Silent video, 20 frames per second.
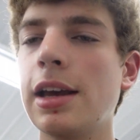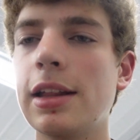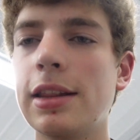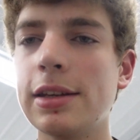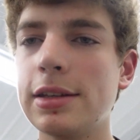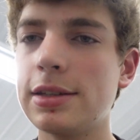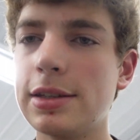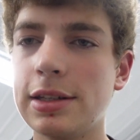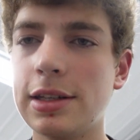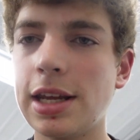
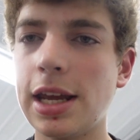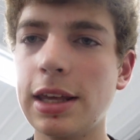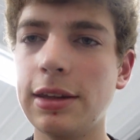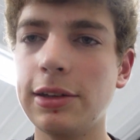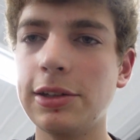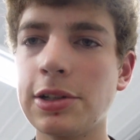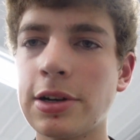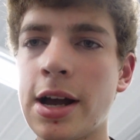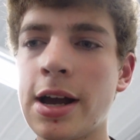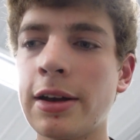This is a daily
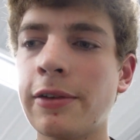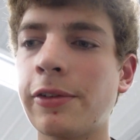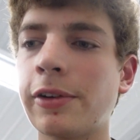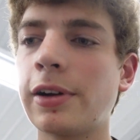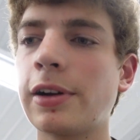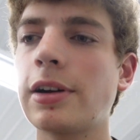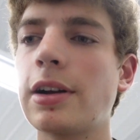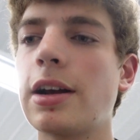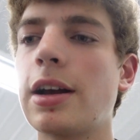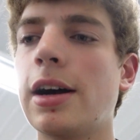
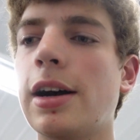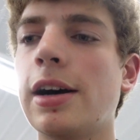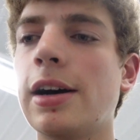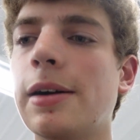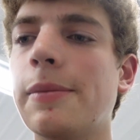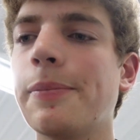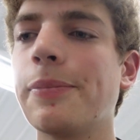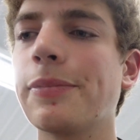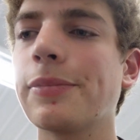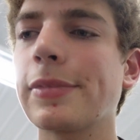driver.
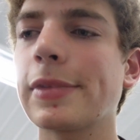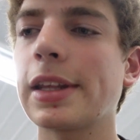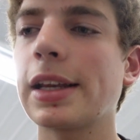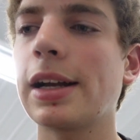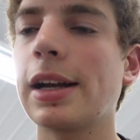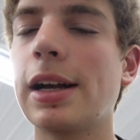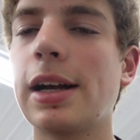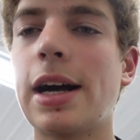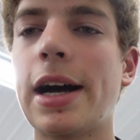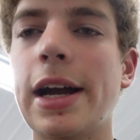
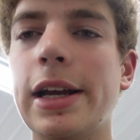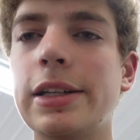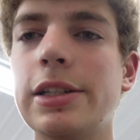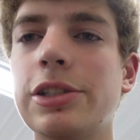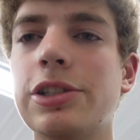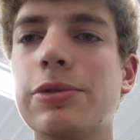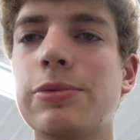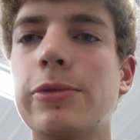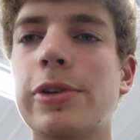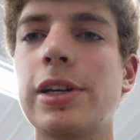I
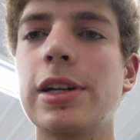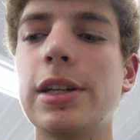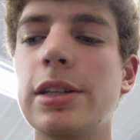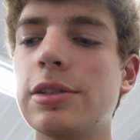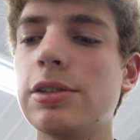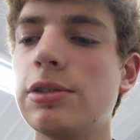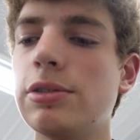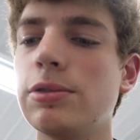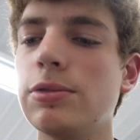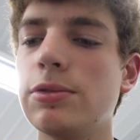just want it
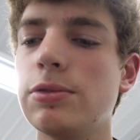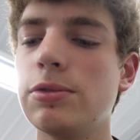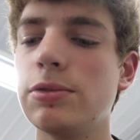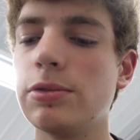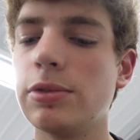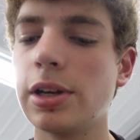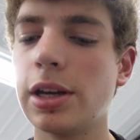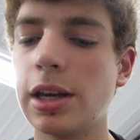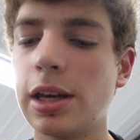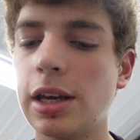
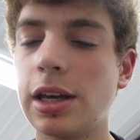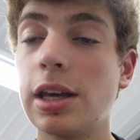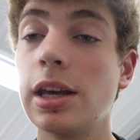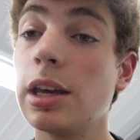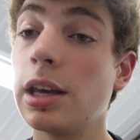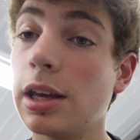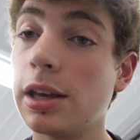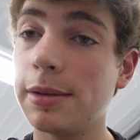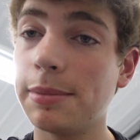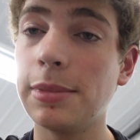to
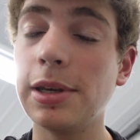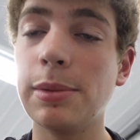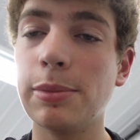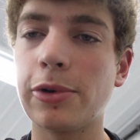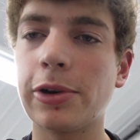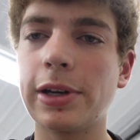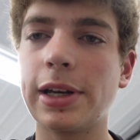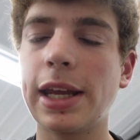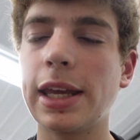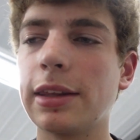be
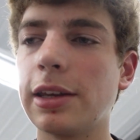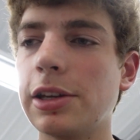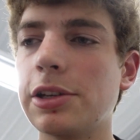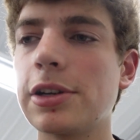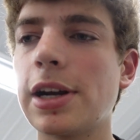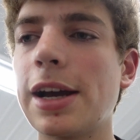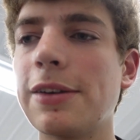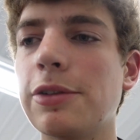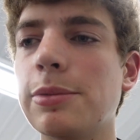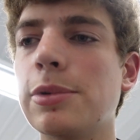more daily
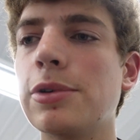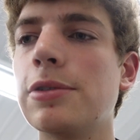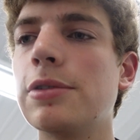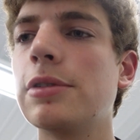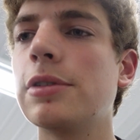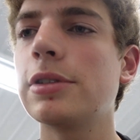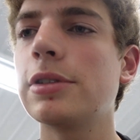drivable.